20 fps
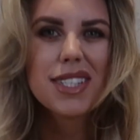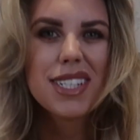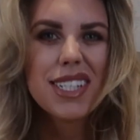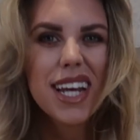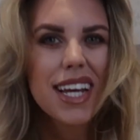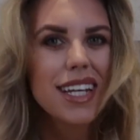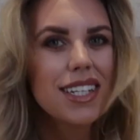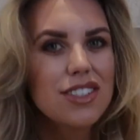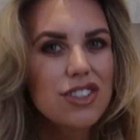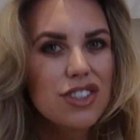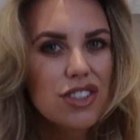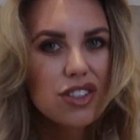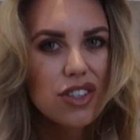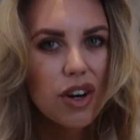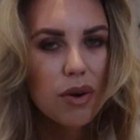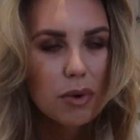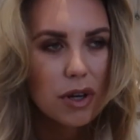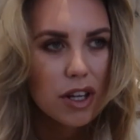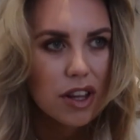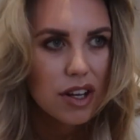today is just
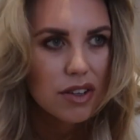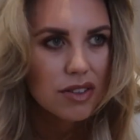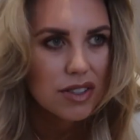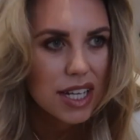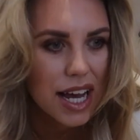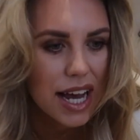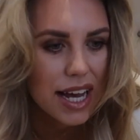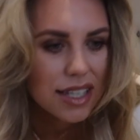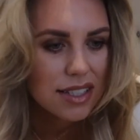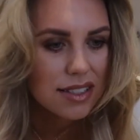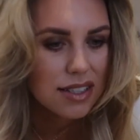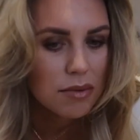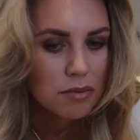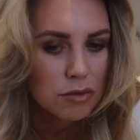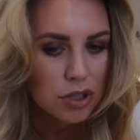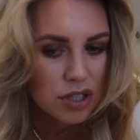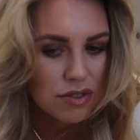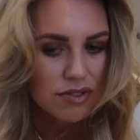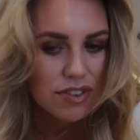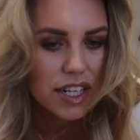not one of those days
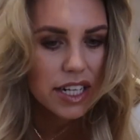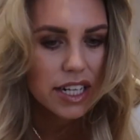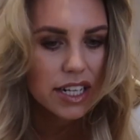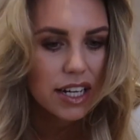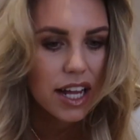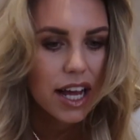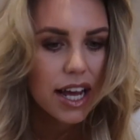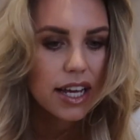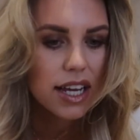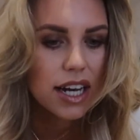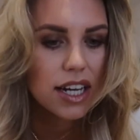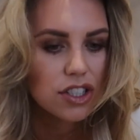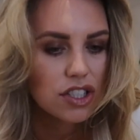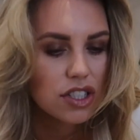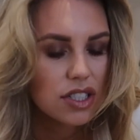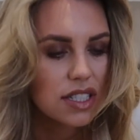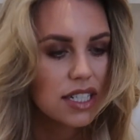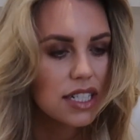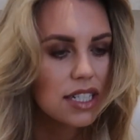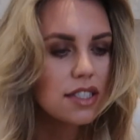I'm just feeling like I
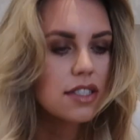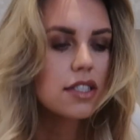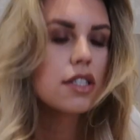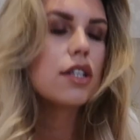just need